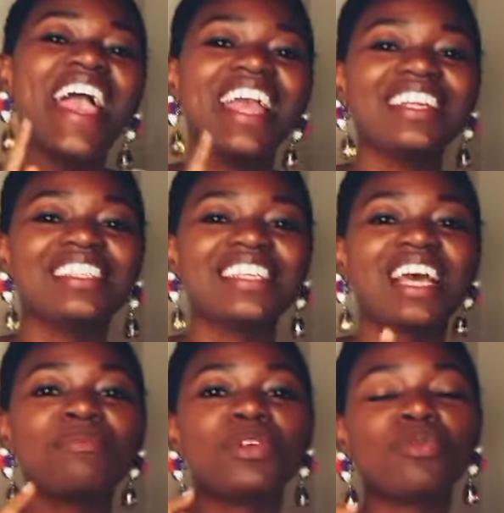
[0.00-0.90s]

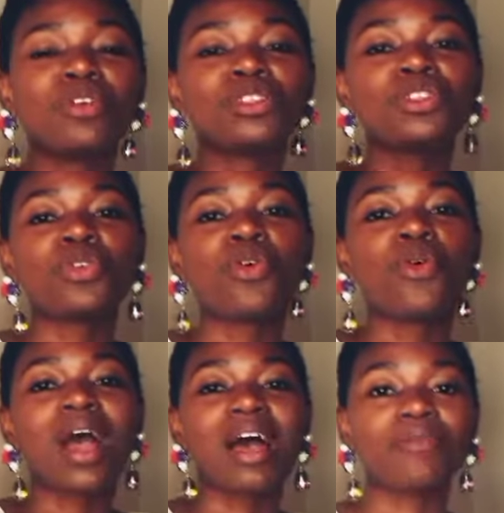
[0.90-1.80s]
Anytime you want to
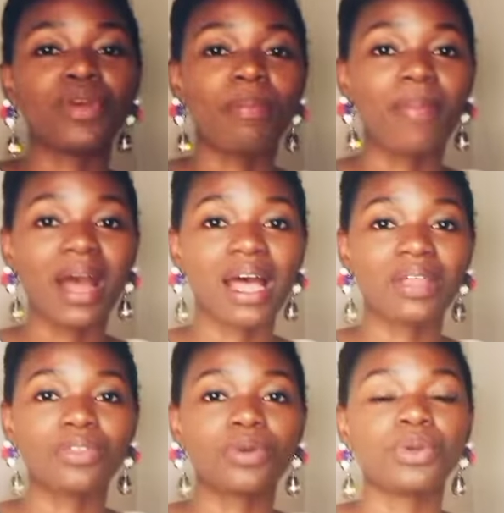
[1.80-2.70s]
go have your
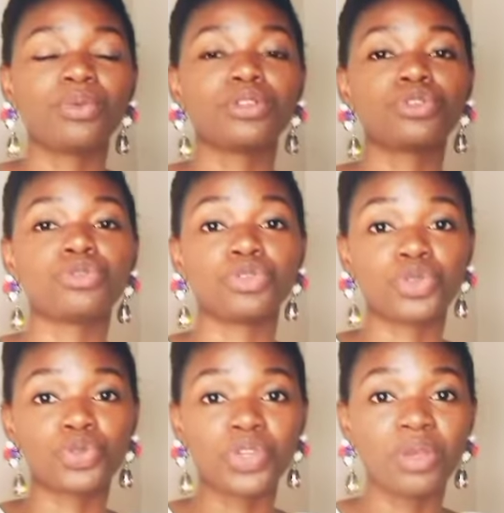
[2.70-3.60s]
bath, or you want to
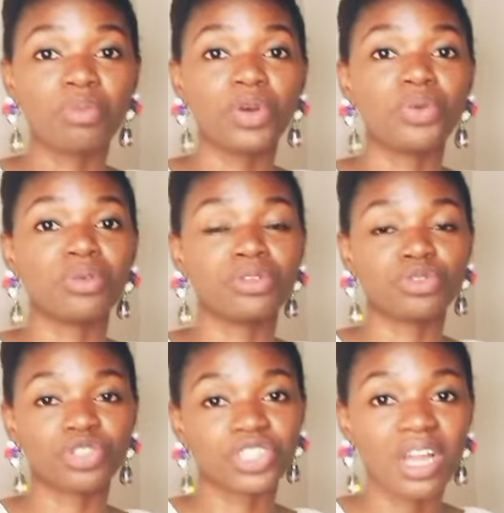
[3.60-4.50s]
swim, or you want
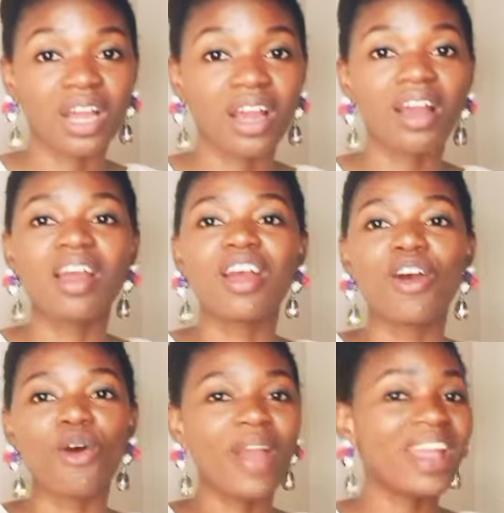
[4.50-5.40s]
to shower,
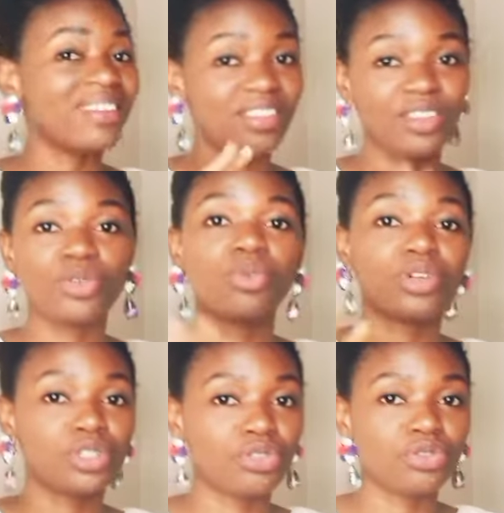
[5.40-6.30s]
anything you
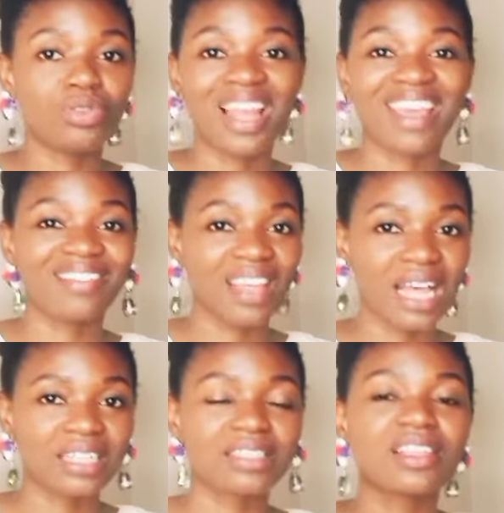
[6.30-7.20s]
want to do like
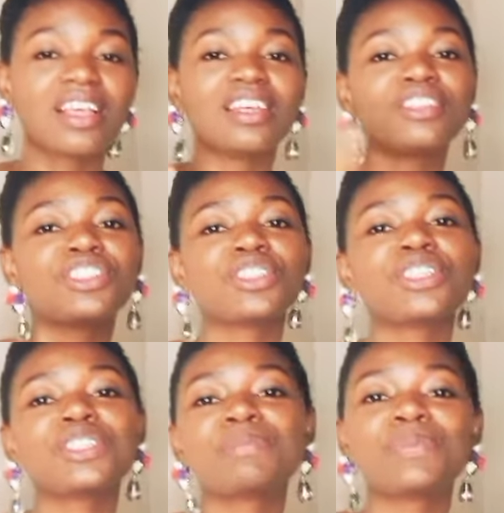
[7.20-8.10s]
that,
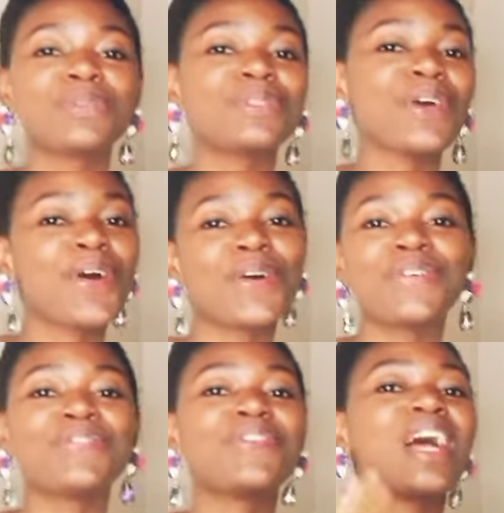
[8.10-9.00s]
just put
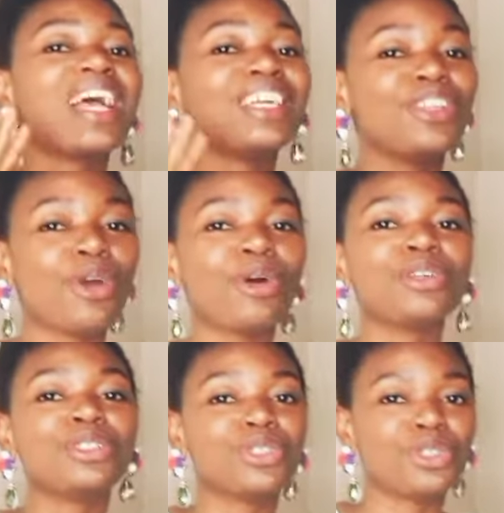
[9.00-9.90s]
off your
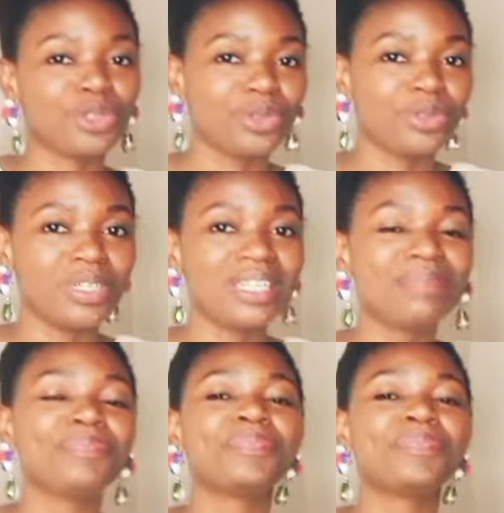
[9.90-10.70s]
jewelry.